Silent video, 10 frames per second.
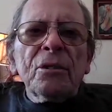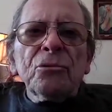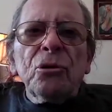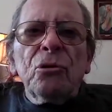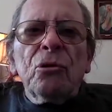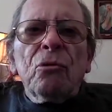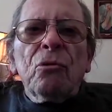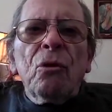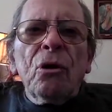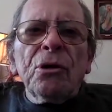So
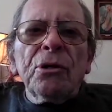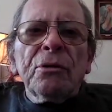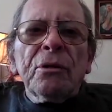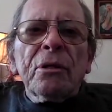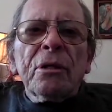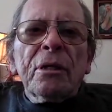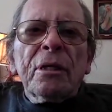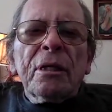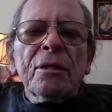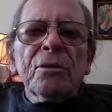water
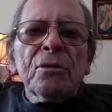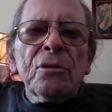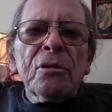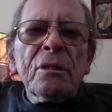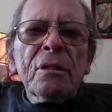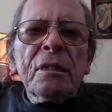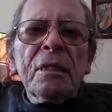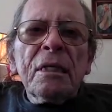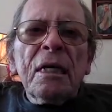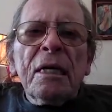is,
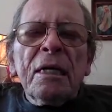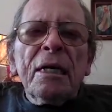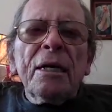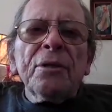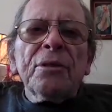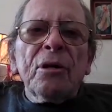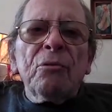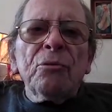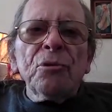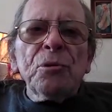I think
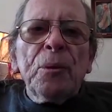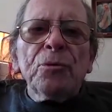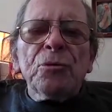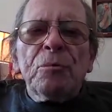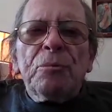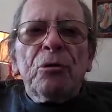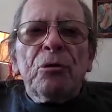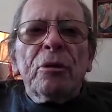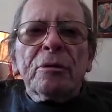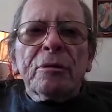we're supposed to be
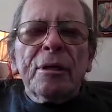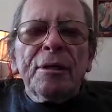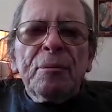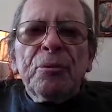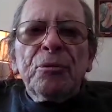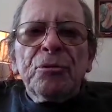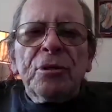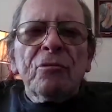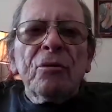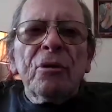what,
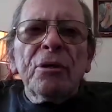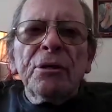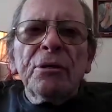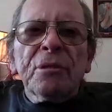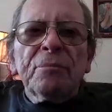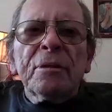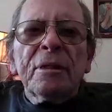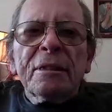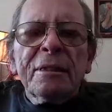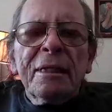90% water, something
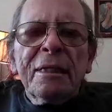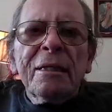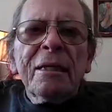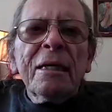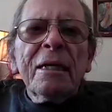like that.